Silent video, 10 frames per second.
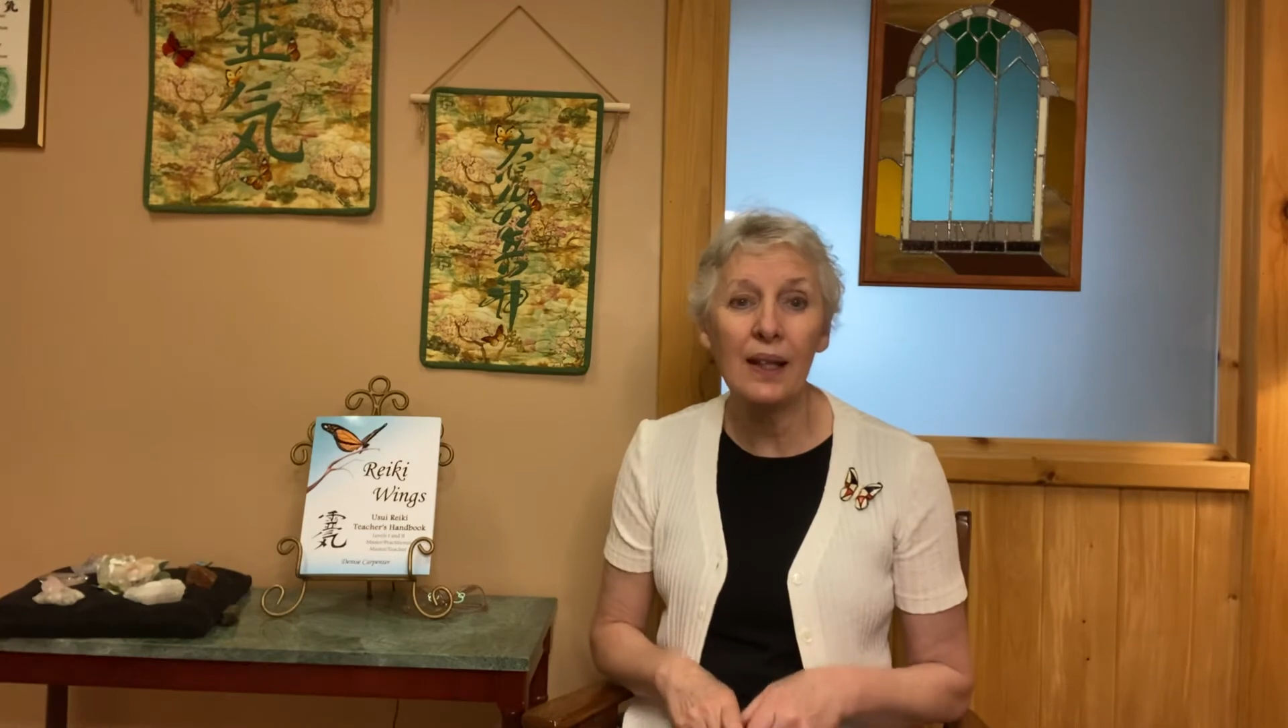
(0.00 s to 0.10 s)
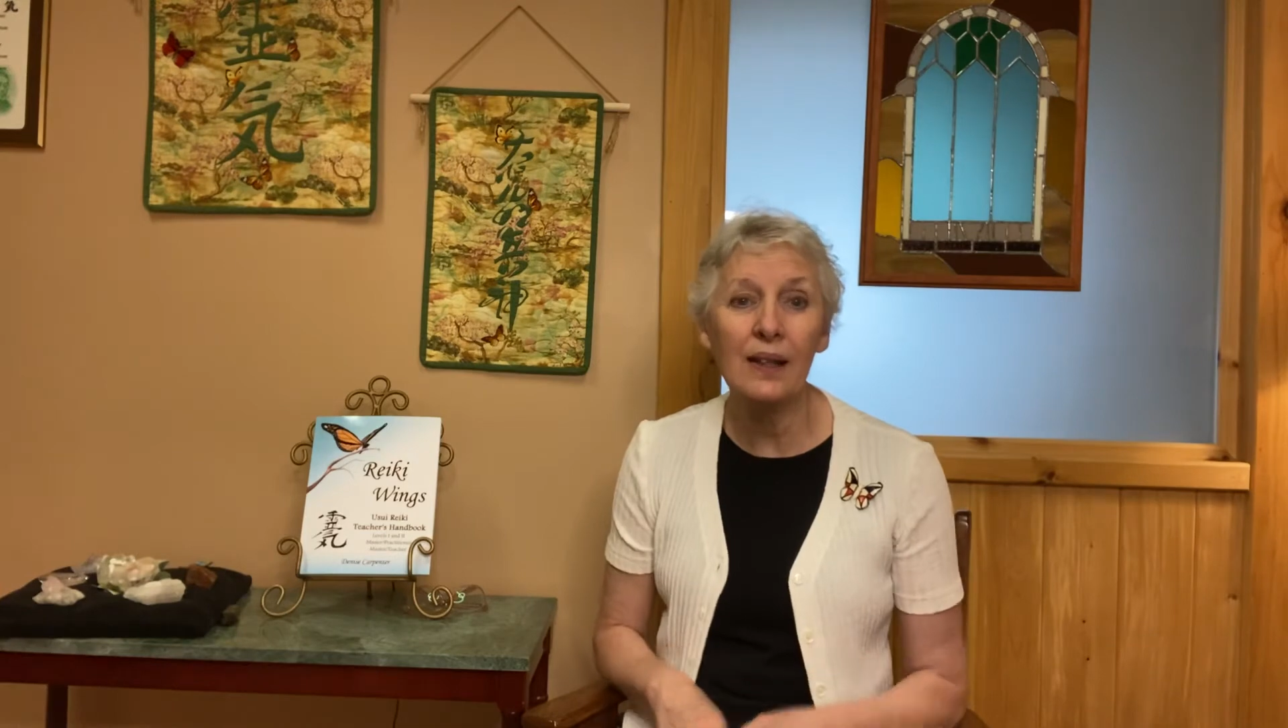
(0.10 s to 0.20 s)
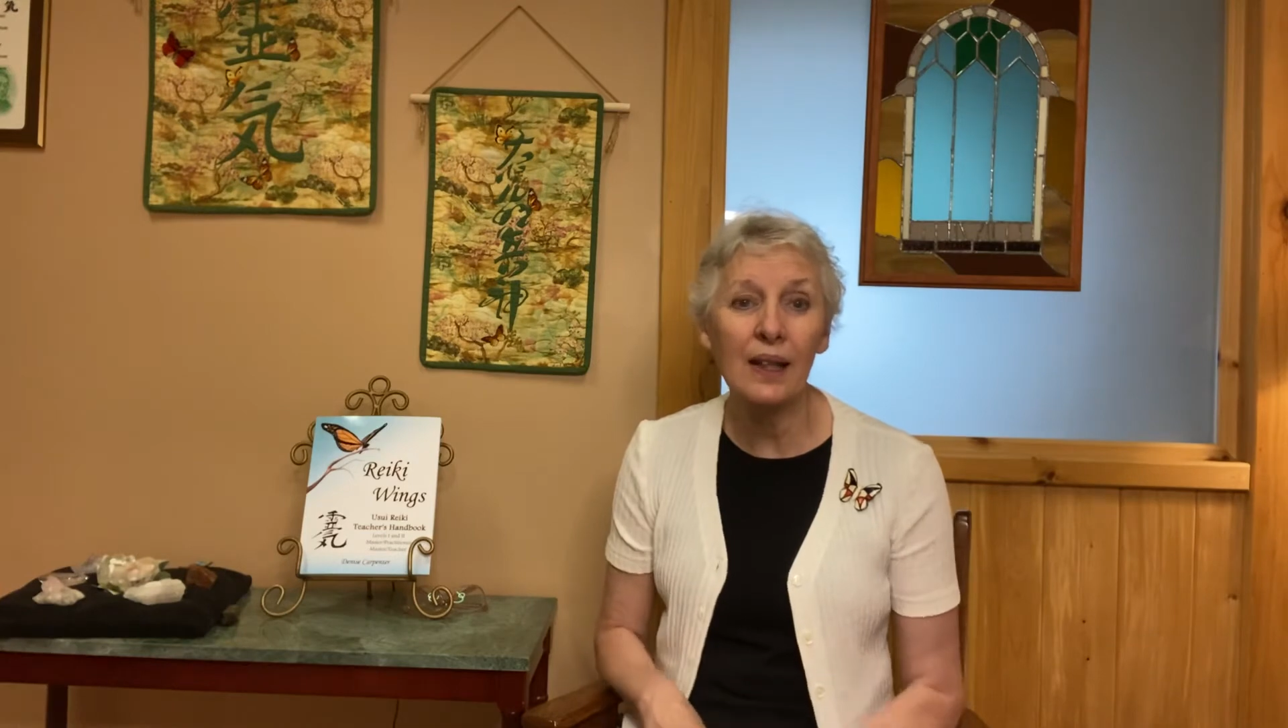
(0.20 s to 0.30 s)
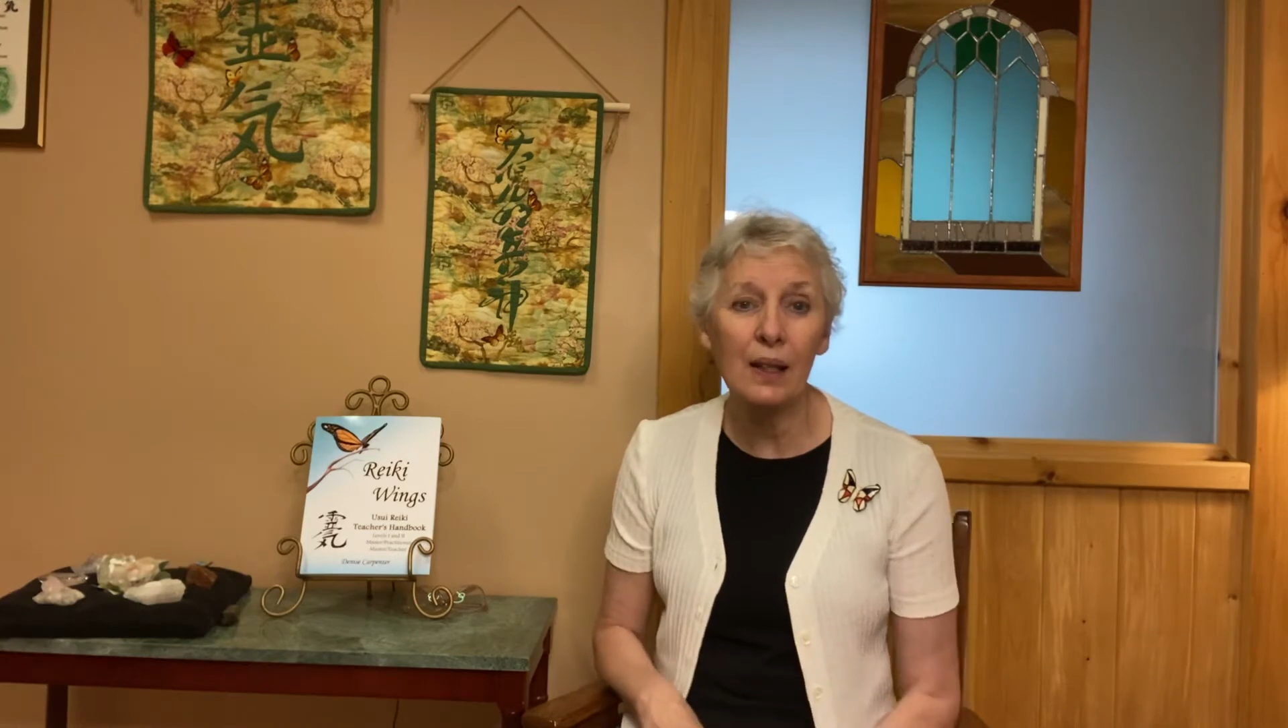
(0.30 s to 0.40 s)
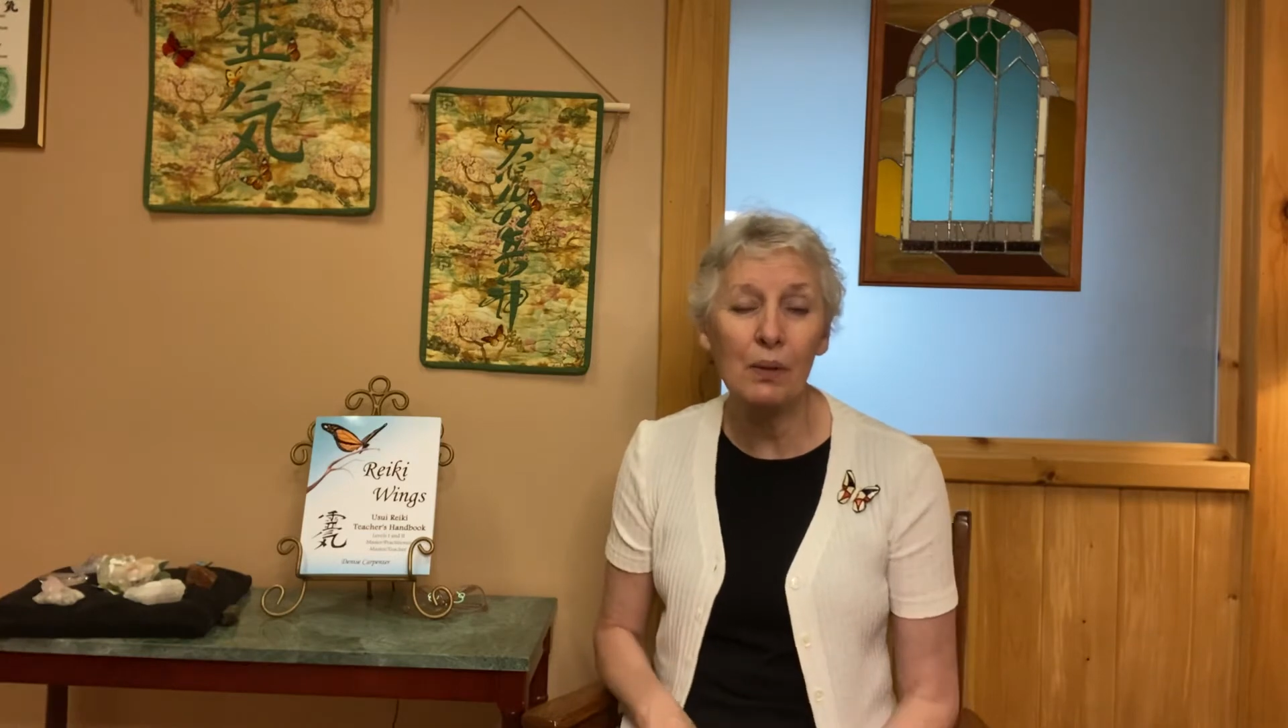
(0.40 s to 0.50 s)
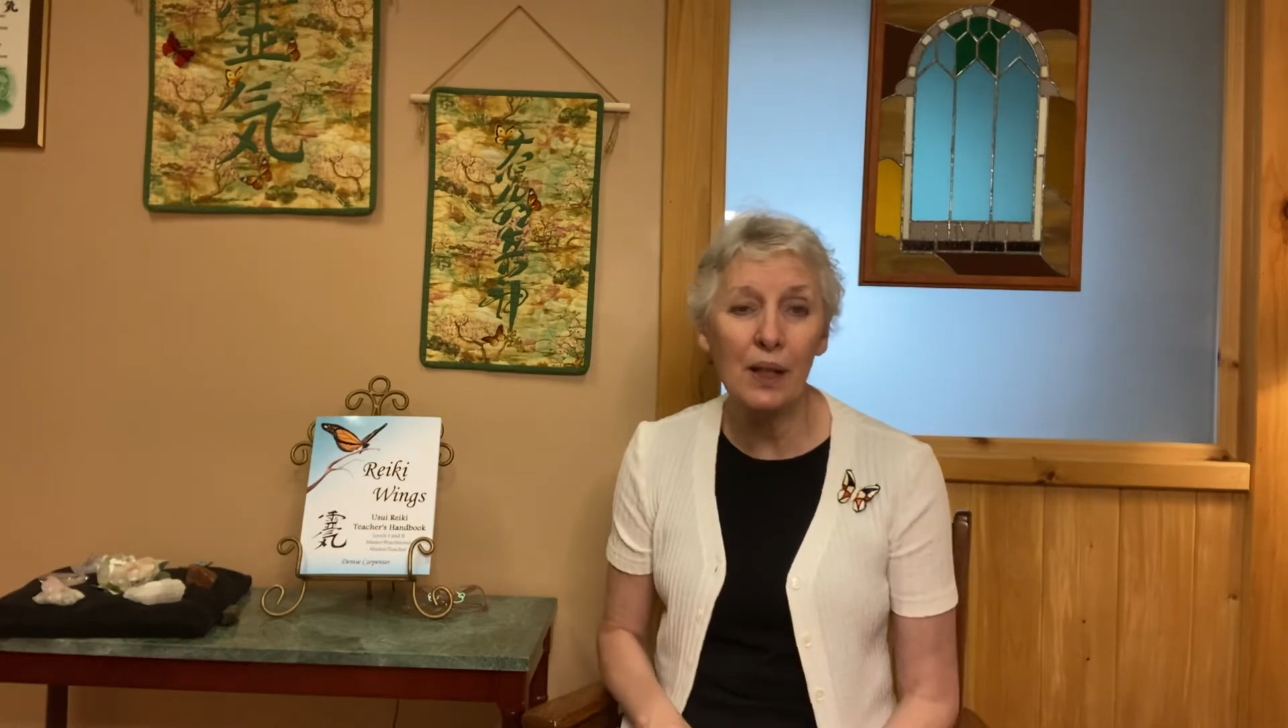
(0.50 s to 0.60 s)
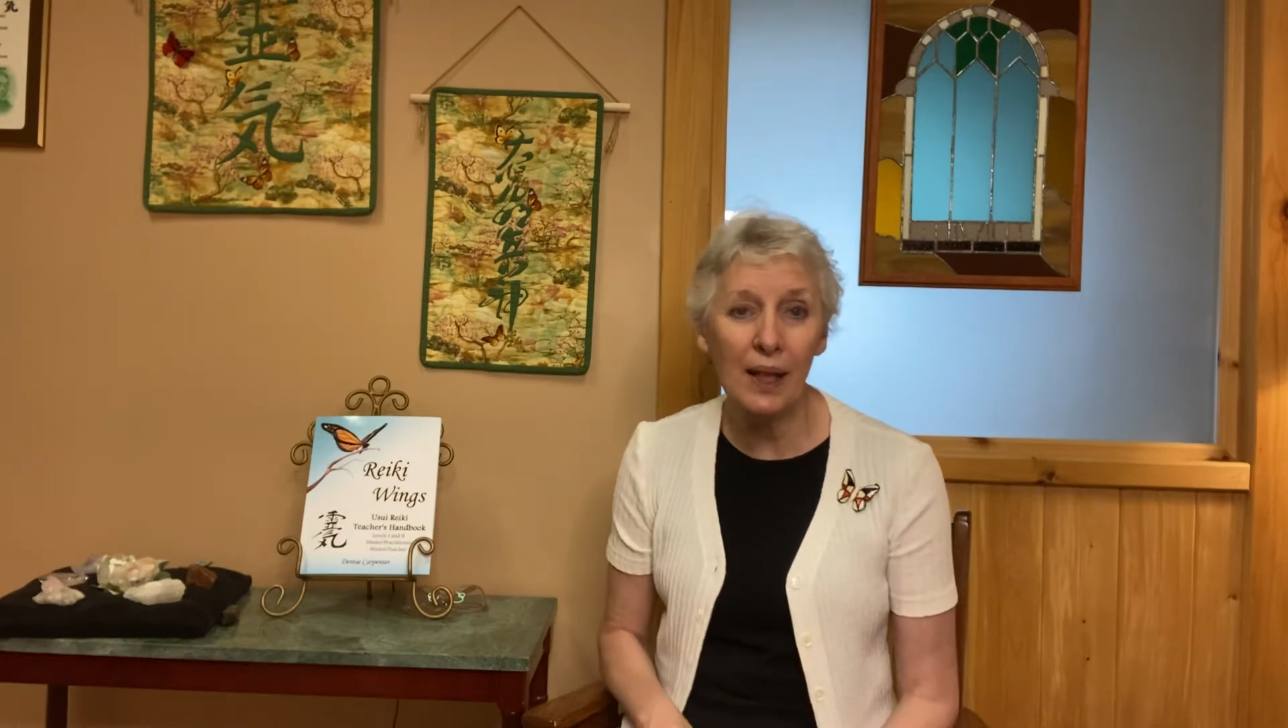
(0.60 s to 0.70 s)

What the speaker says: And then I would